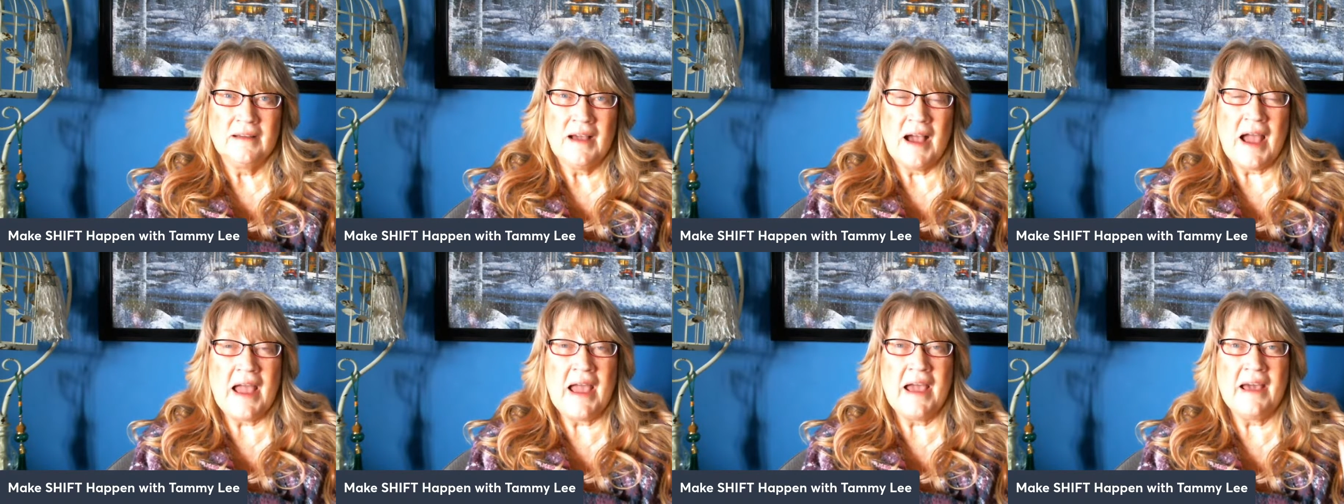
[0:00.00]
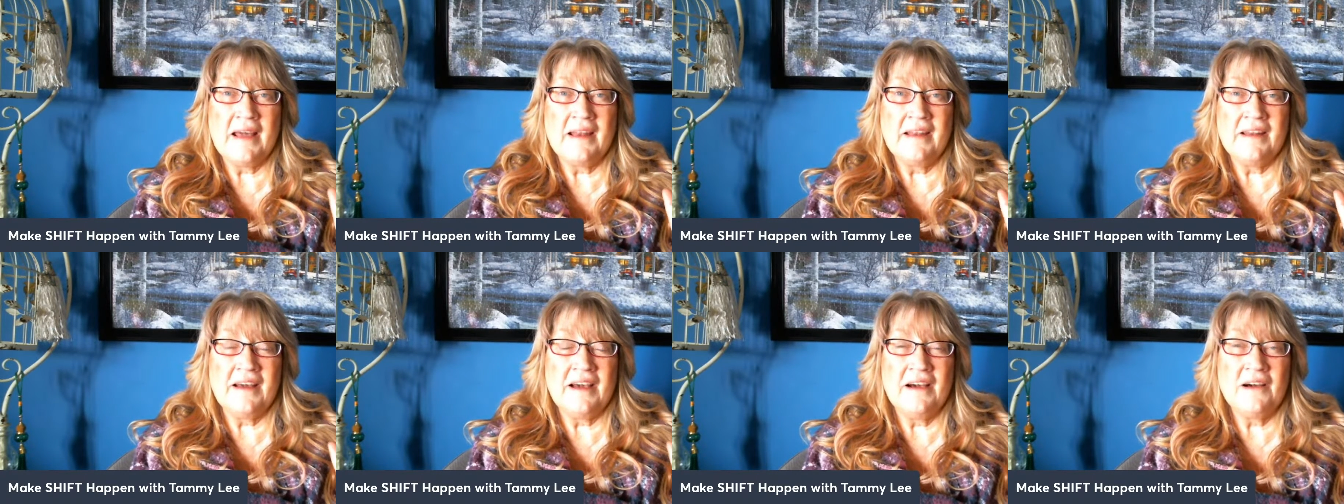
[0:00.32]
I
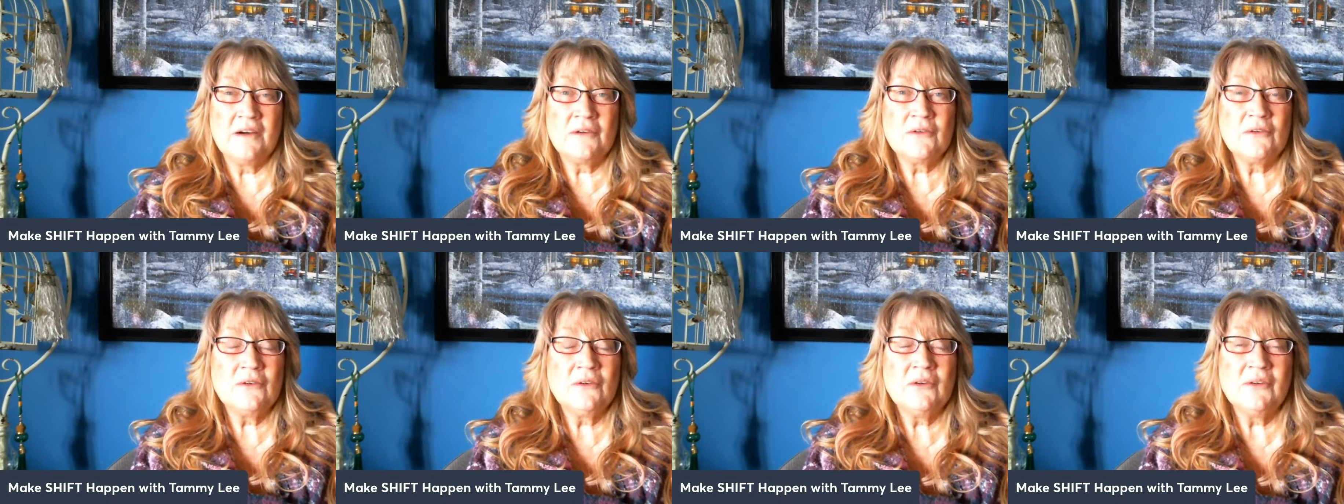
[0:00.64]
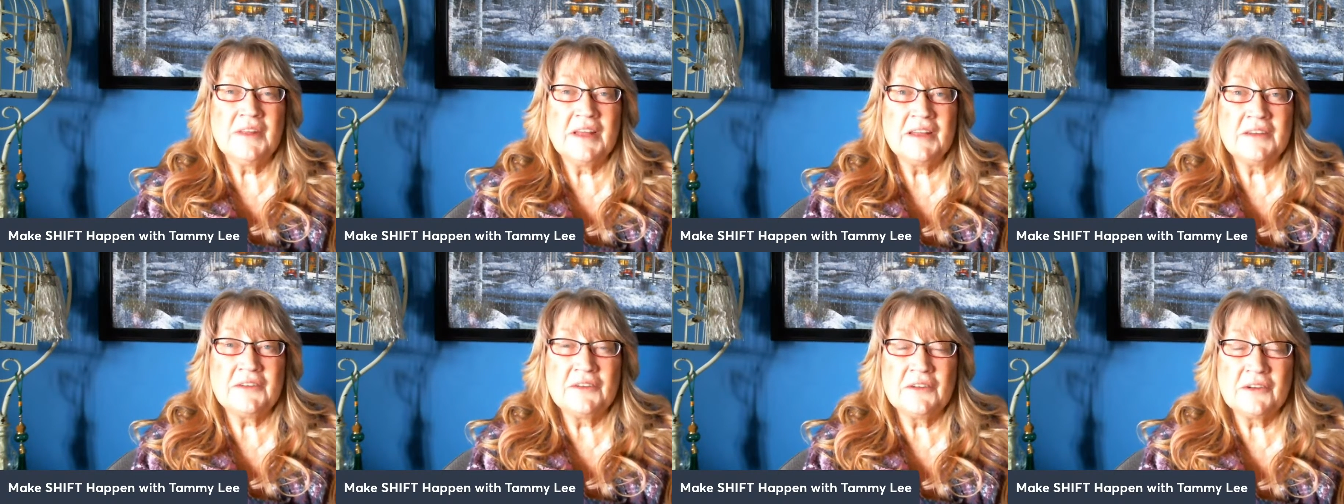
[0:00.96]
had an uncle
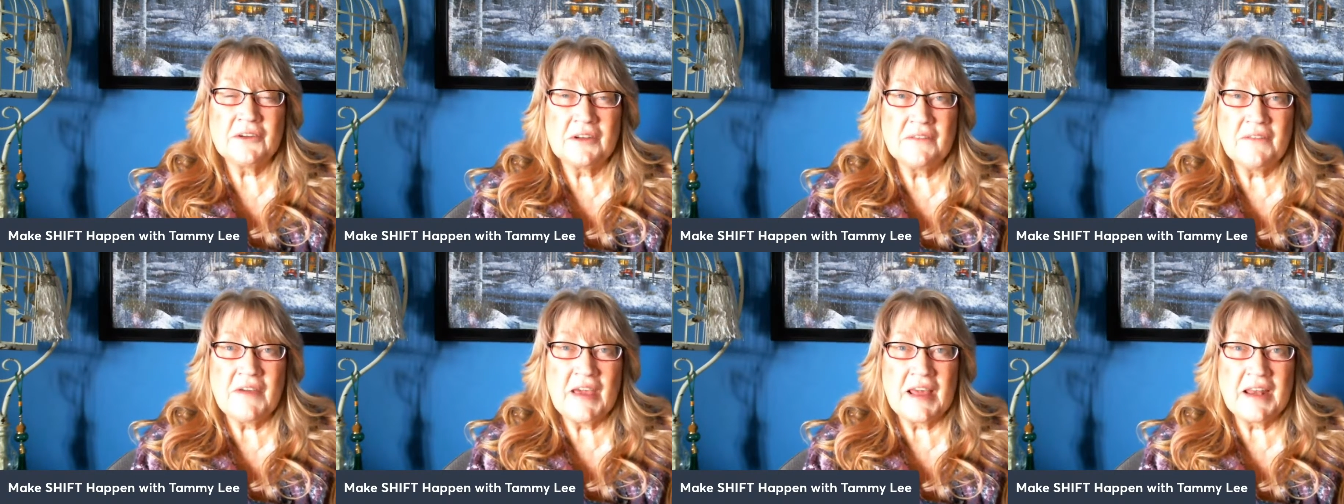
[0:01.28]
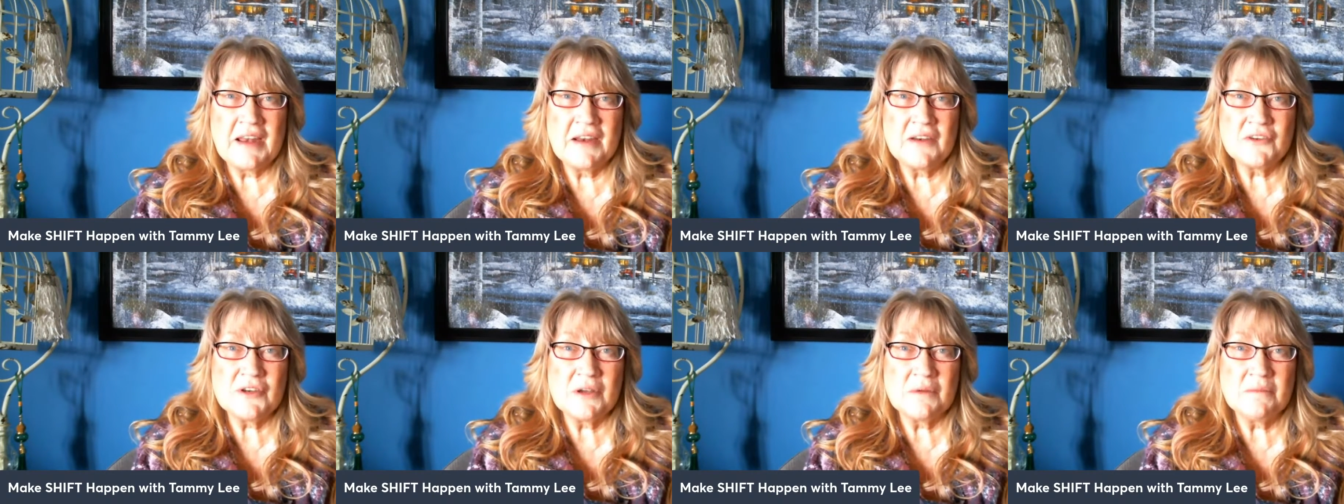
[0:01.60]
that took
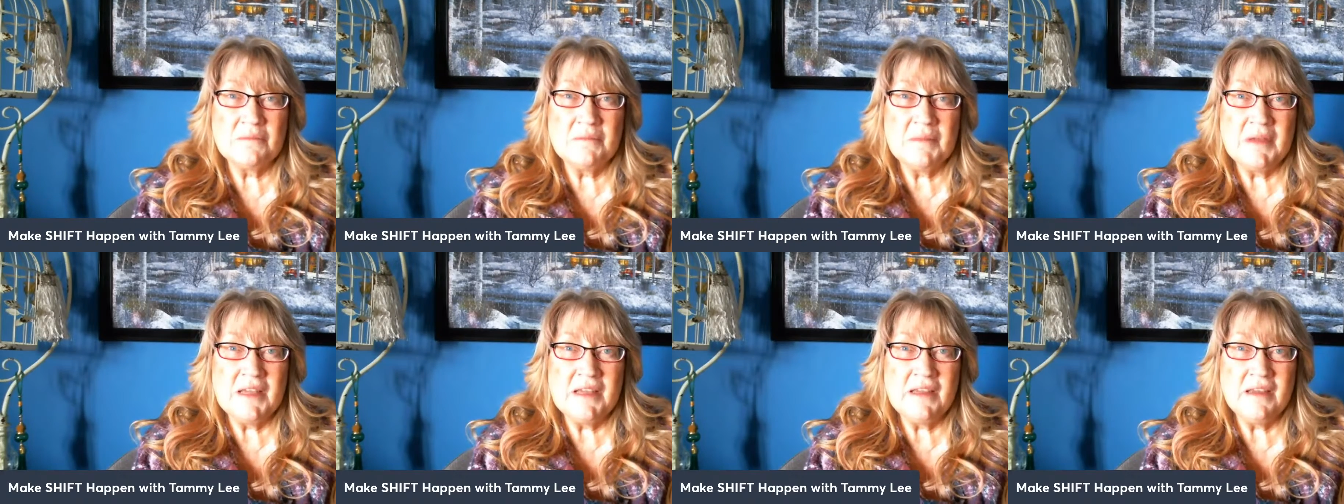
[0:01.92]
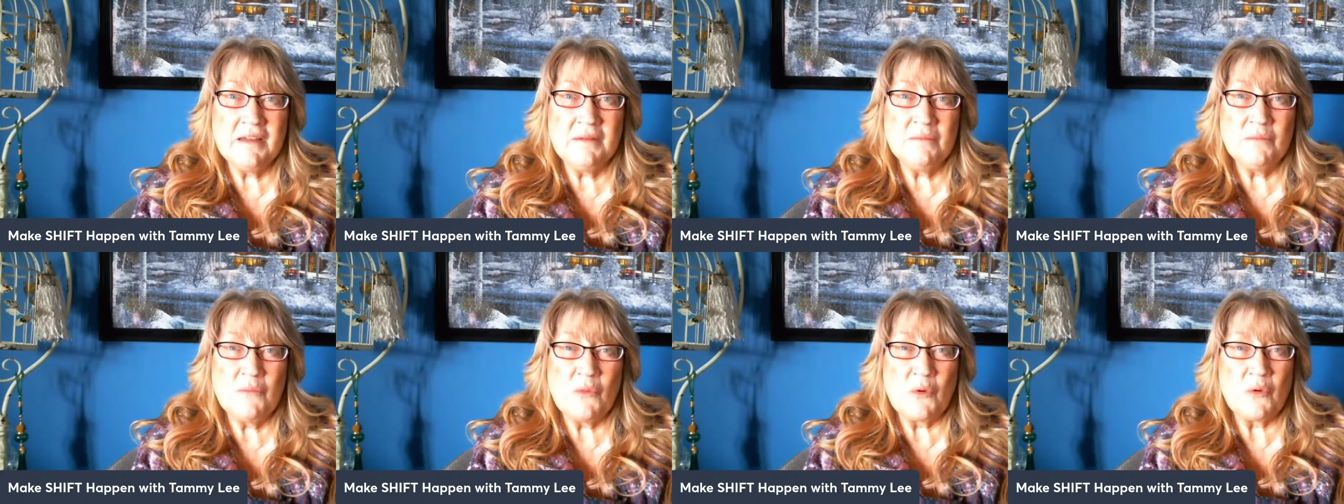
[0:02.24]
advantage of
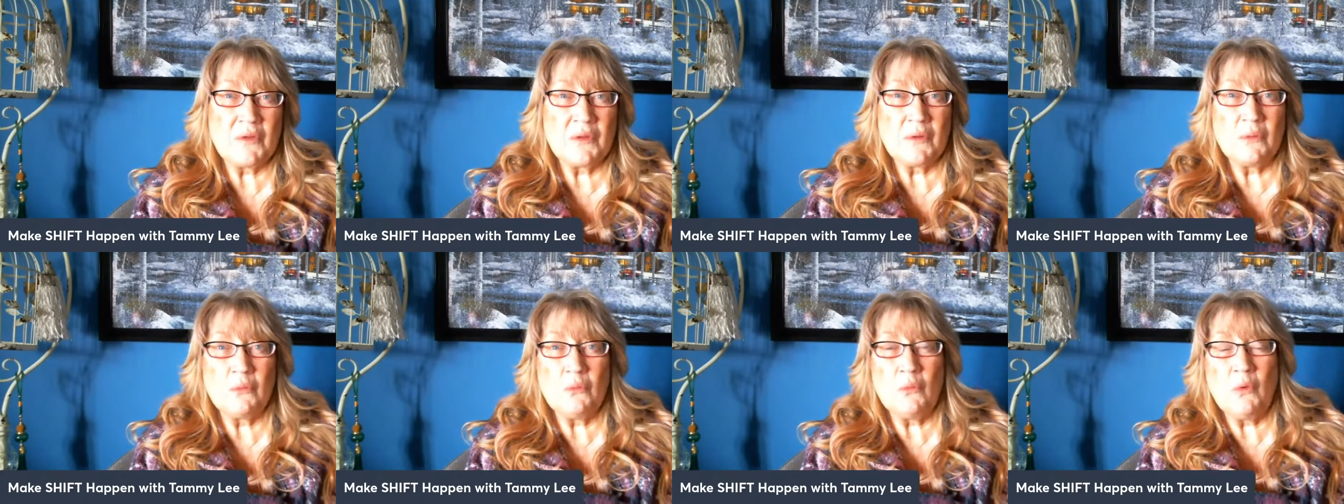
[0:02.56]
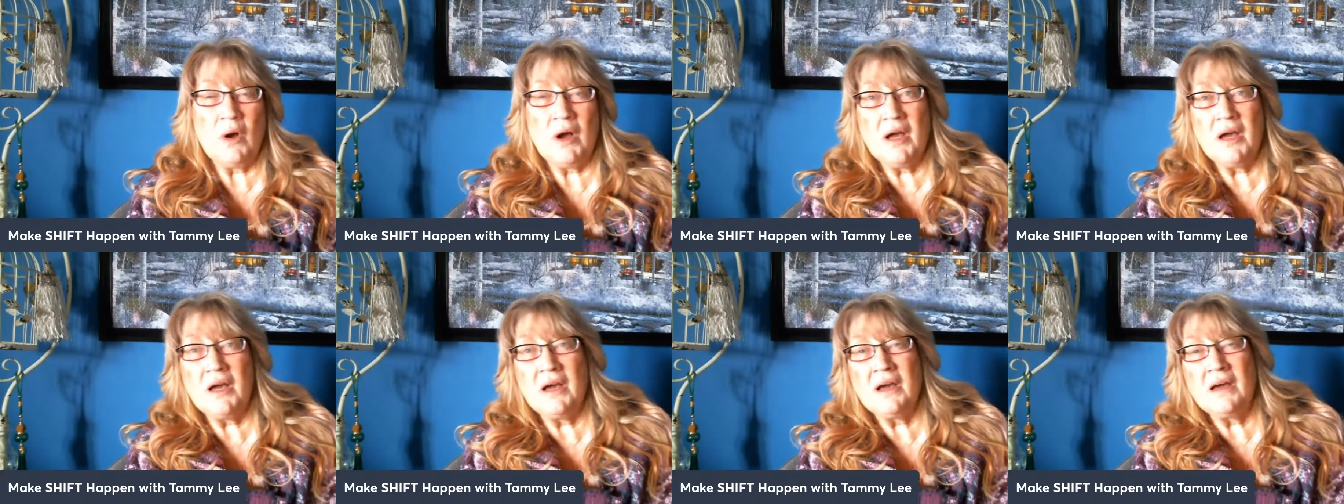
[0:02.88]
me, more than
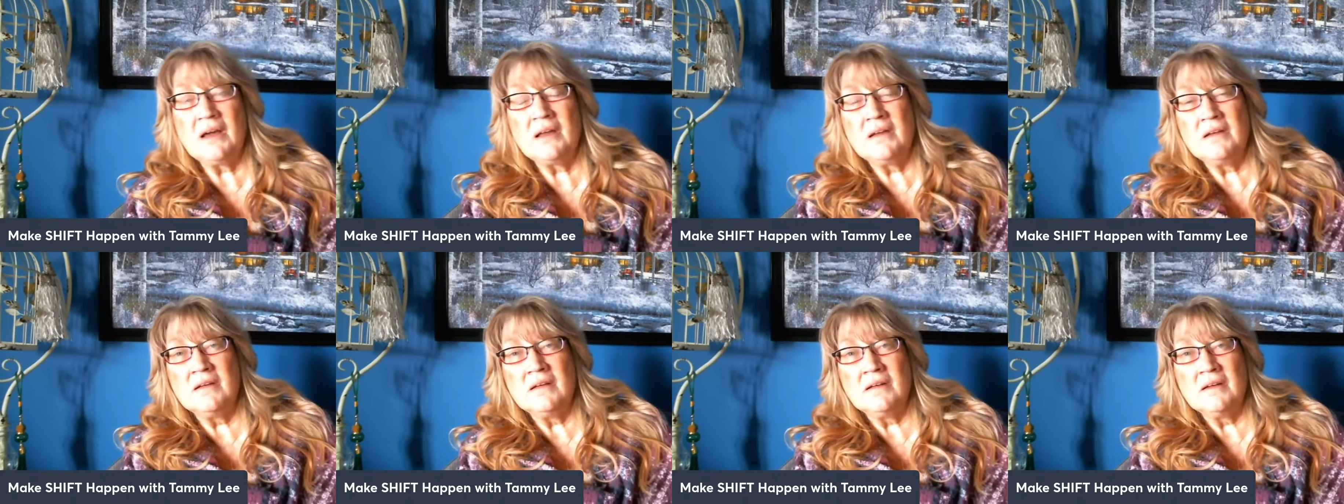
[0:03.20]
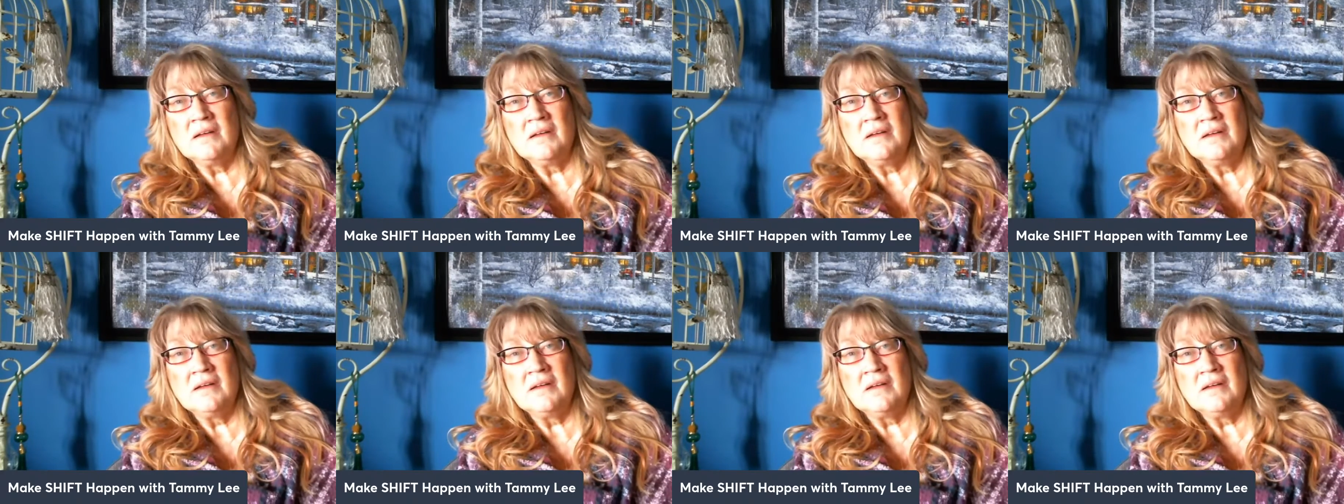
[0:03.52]
one.